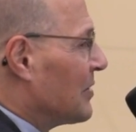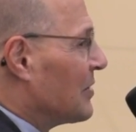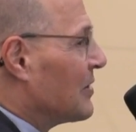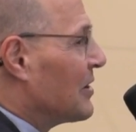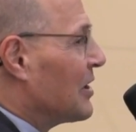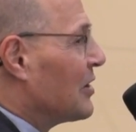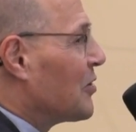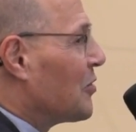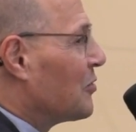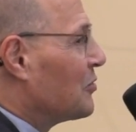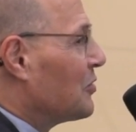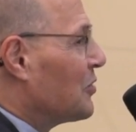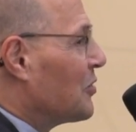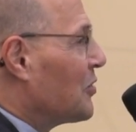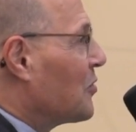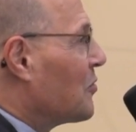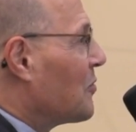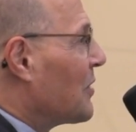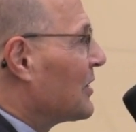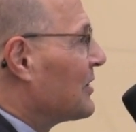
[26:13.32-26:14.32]
they don't
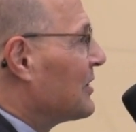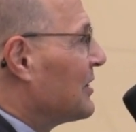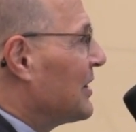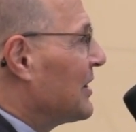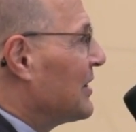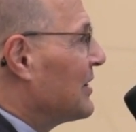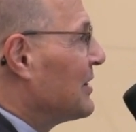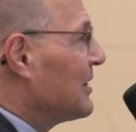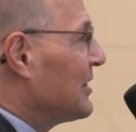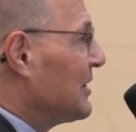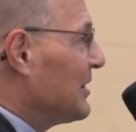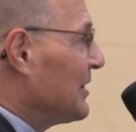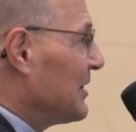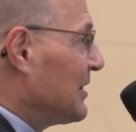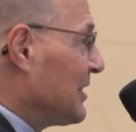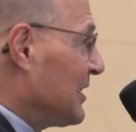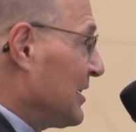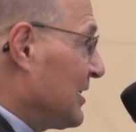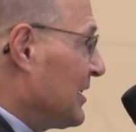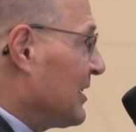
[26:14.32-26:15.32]
know what they
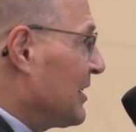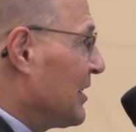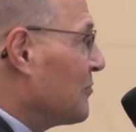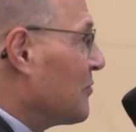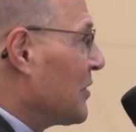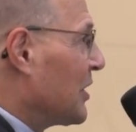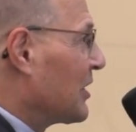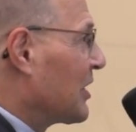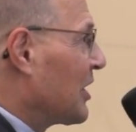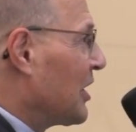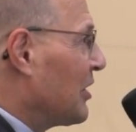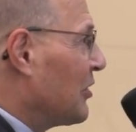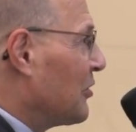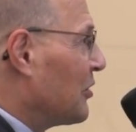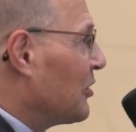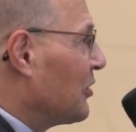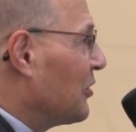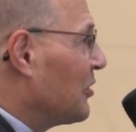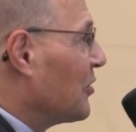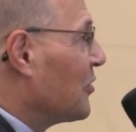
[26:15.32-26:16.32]
need, and one
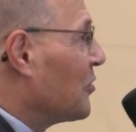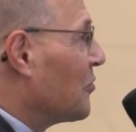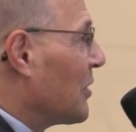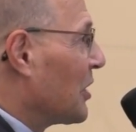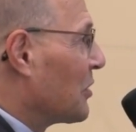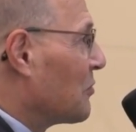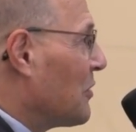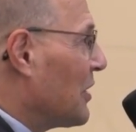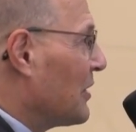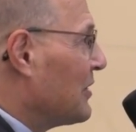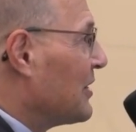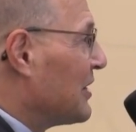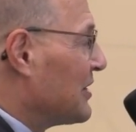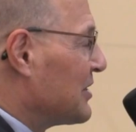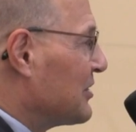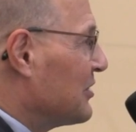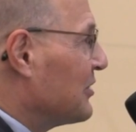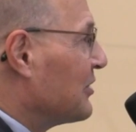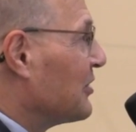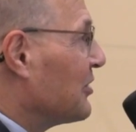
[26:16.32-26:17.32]
cannot know what one
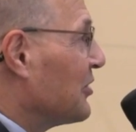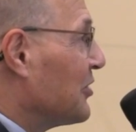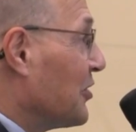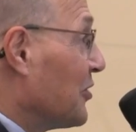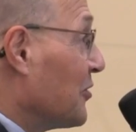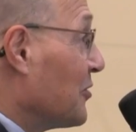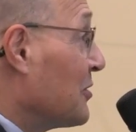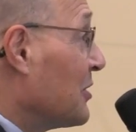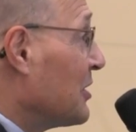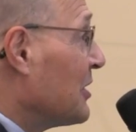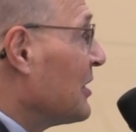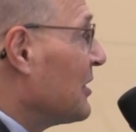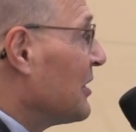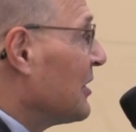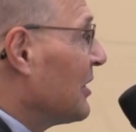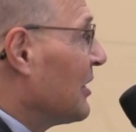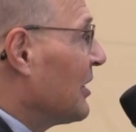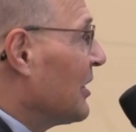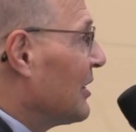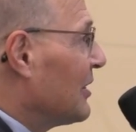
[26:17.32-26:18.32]
does not know.
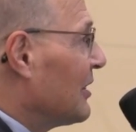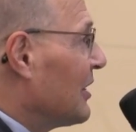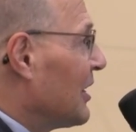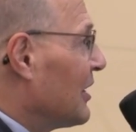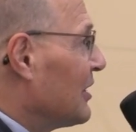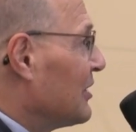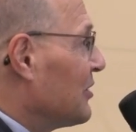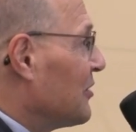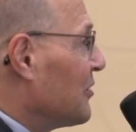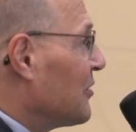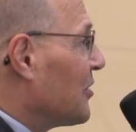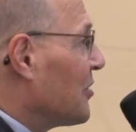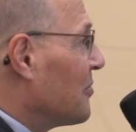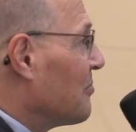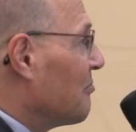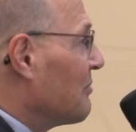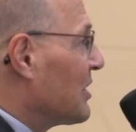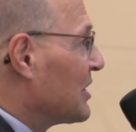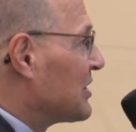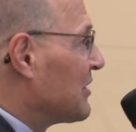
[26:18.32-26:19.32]
And
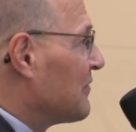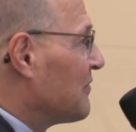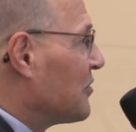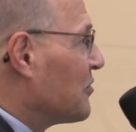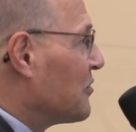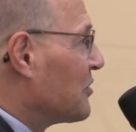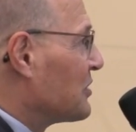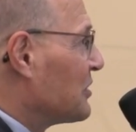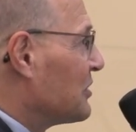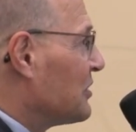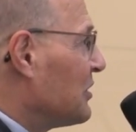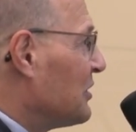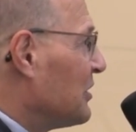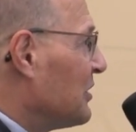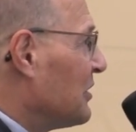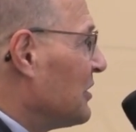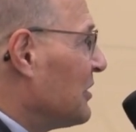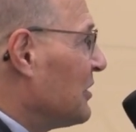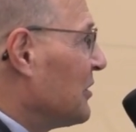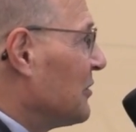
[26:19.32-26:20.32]
your metaphors
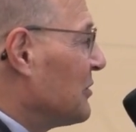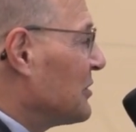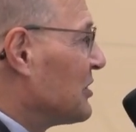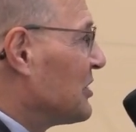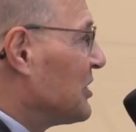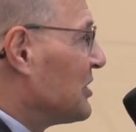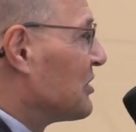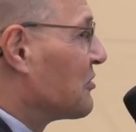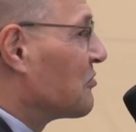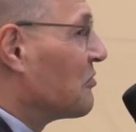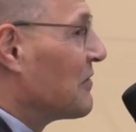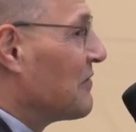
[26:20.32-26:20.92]
was just